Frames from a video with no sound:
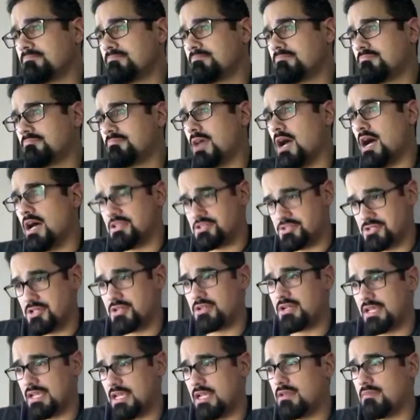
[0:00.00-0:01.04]
Oscar,
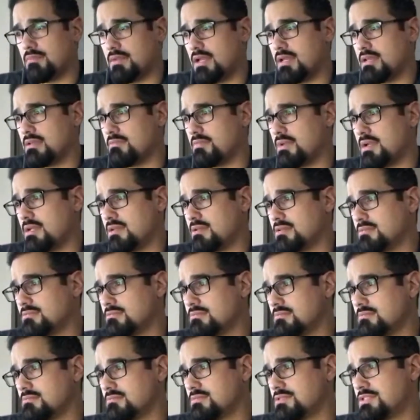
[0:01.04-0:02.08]
again, my
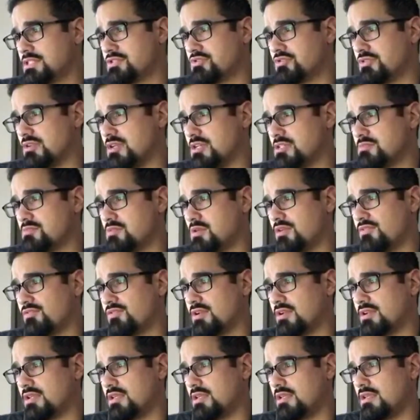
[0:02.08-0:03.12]
sister-in-law's
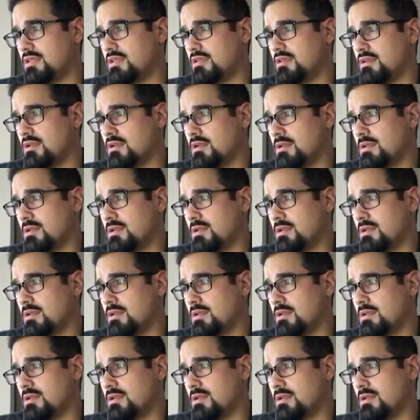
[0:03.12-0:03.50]
boyfriend, he